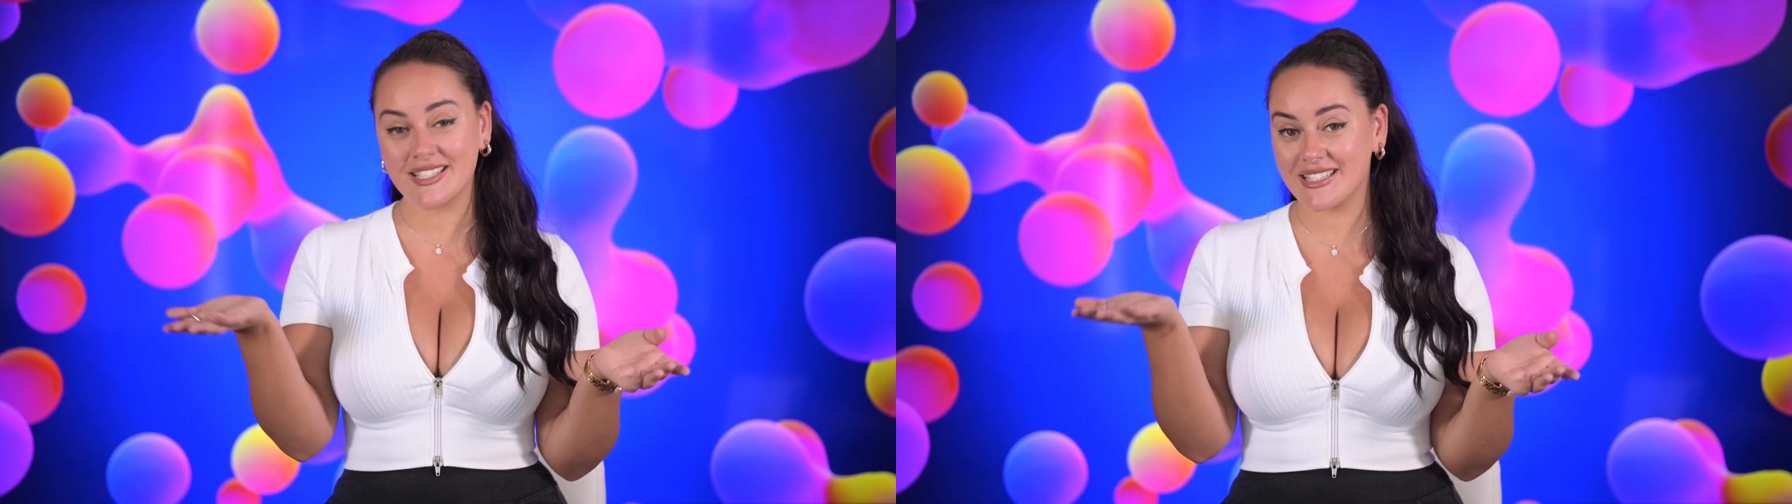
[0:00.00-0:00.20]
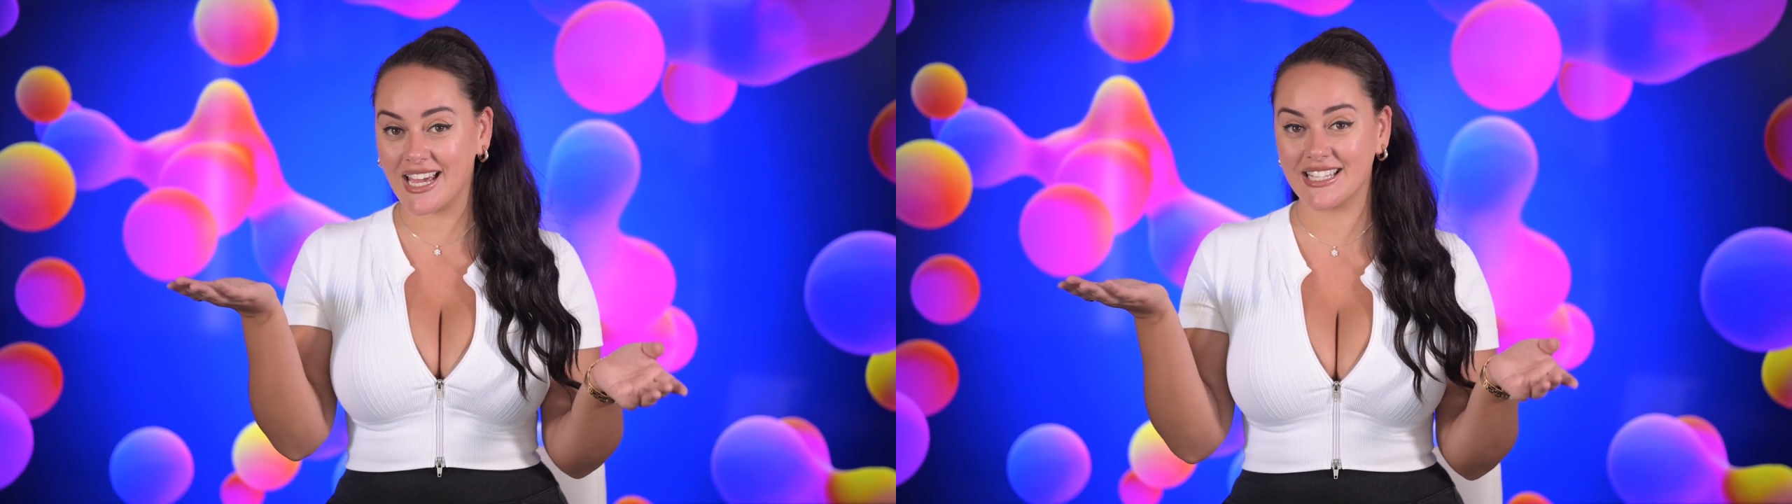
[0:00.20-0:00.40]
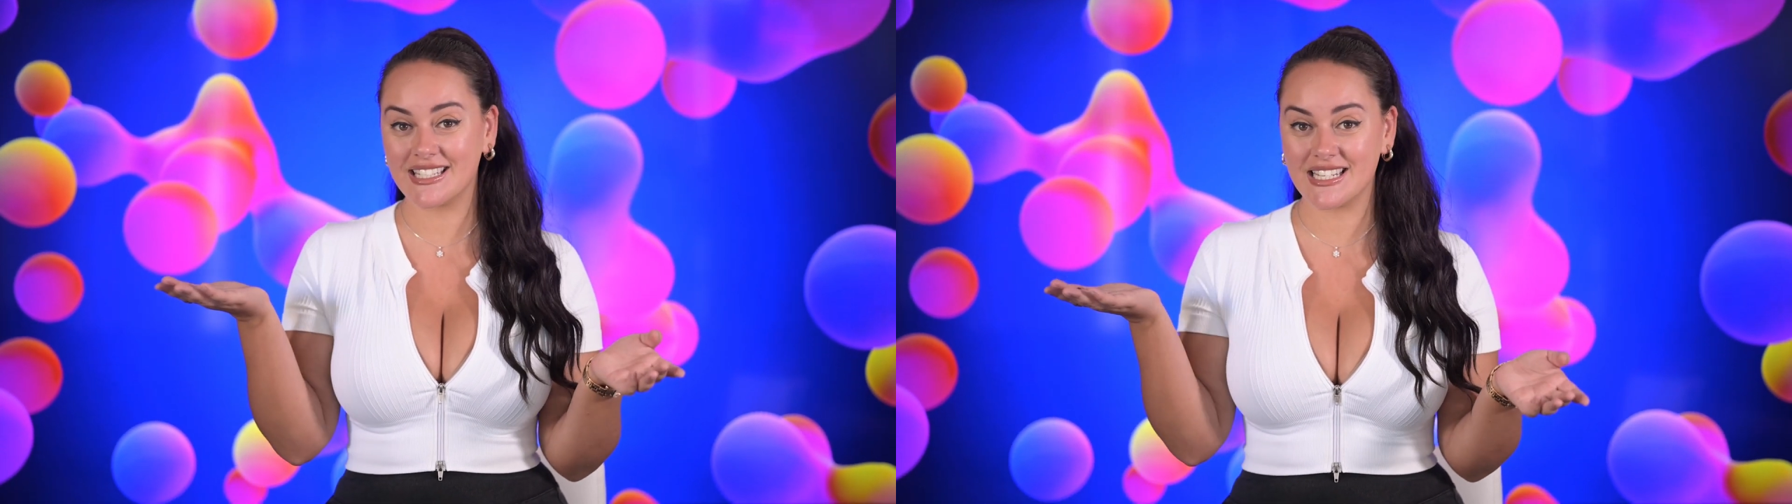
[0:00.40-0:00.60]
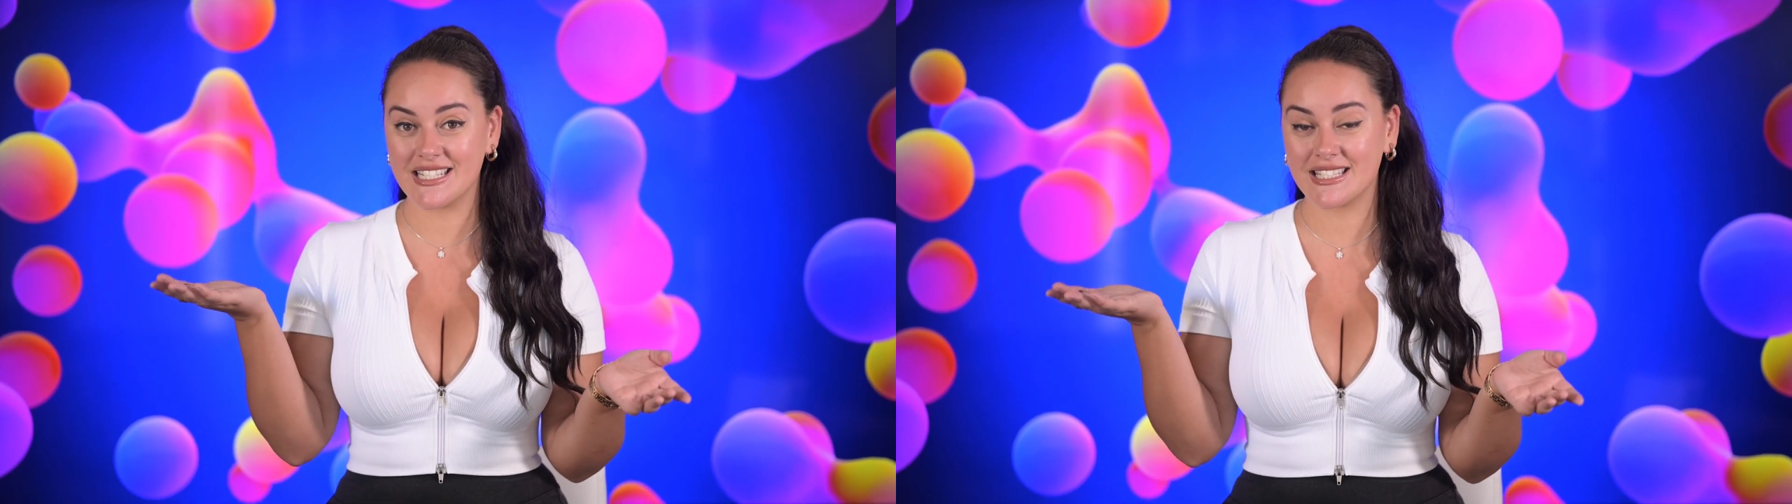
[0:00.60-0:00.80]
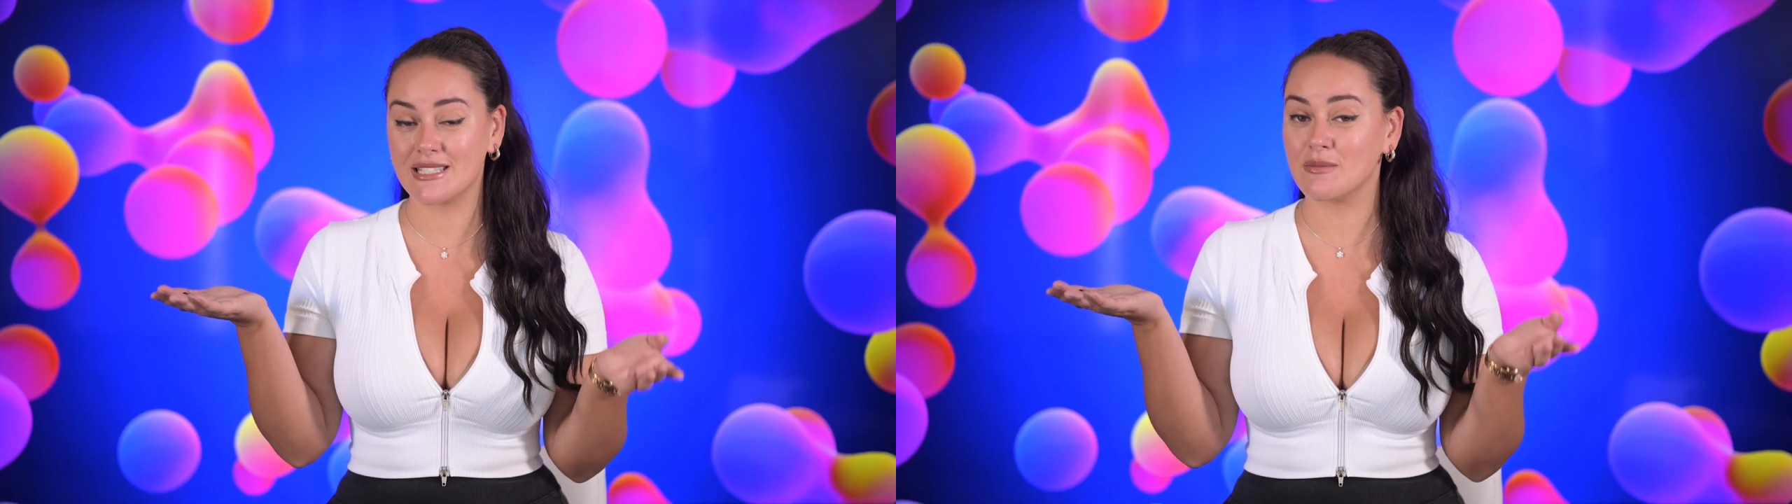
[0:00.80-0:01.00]

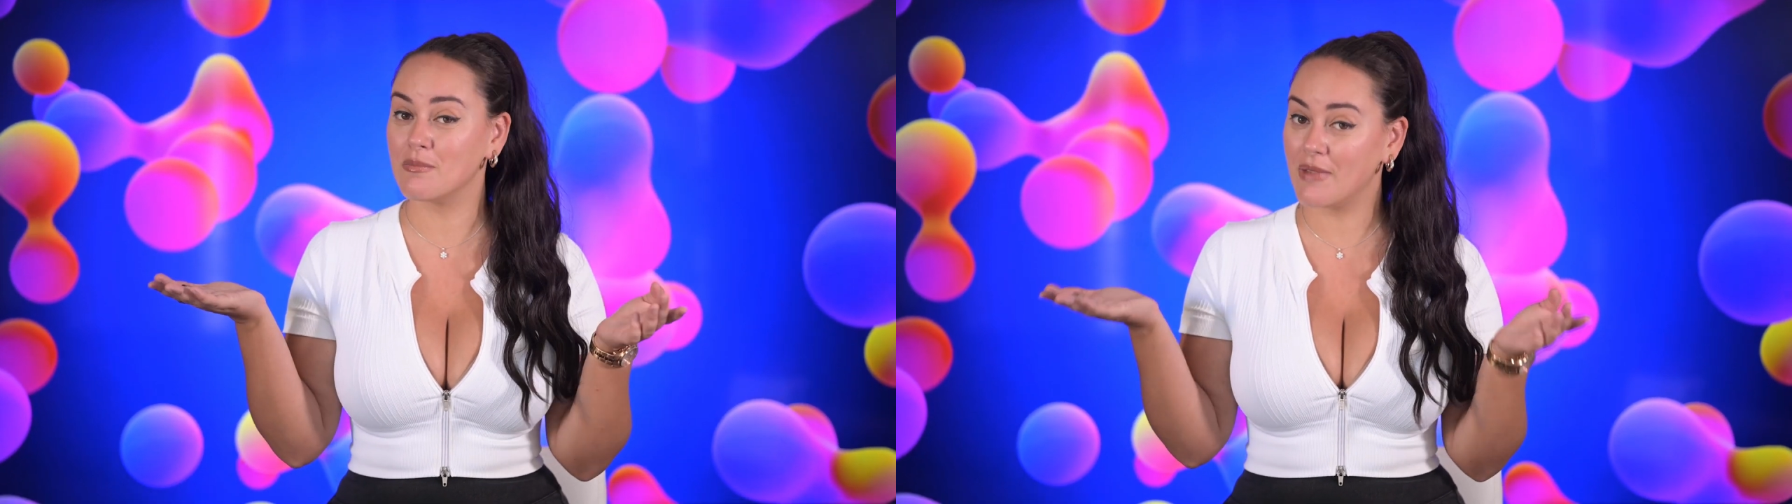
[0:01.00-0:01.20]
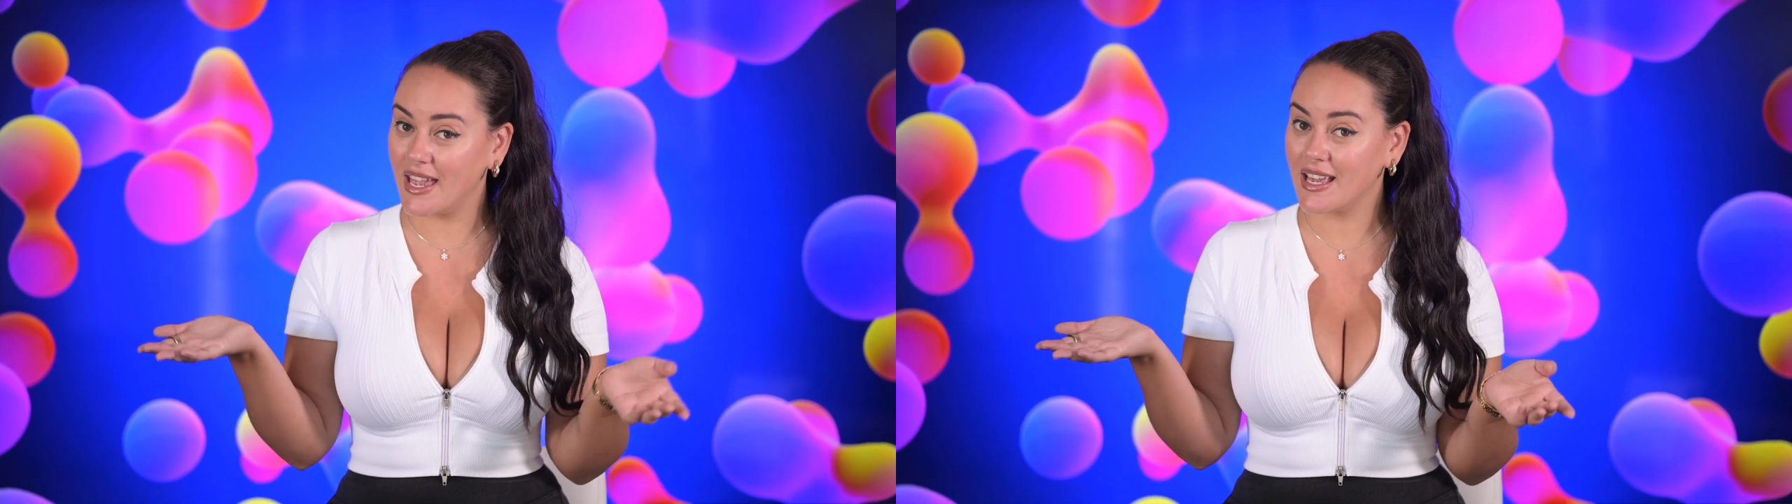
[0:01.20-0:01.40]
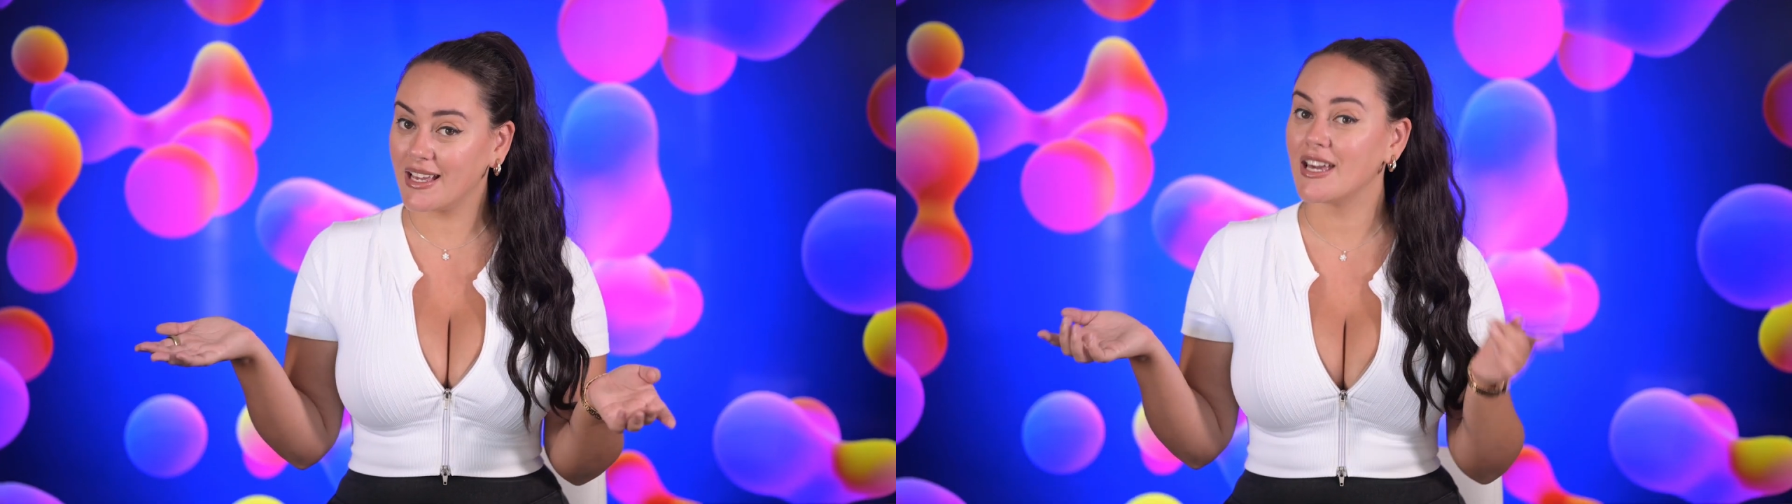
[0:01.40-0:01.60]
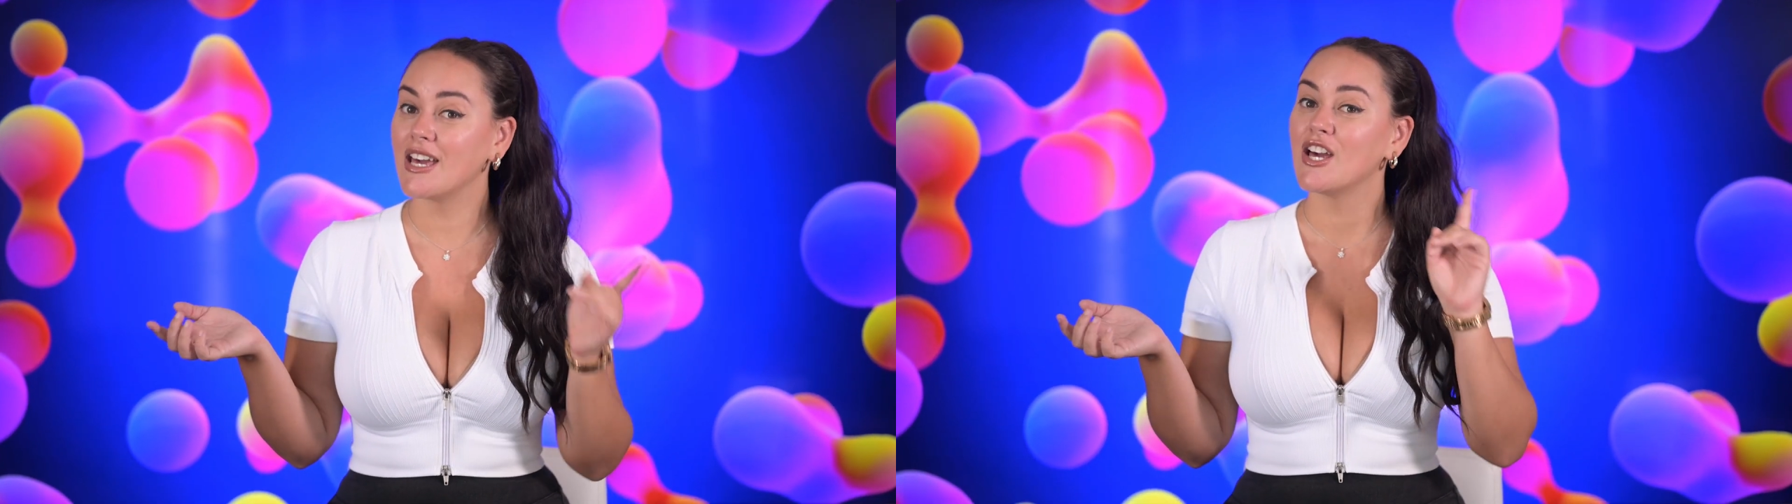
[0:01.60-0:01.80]
scientists make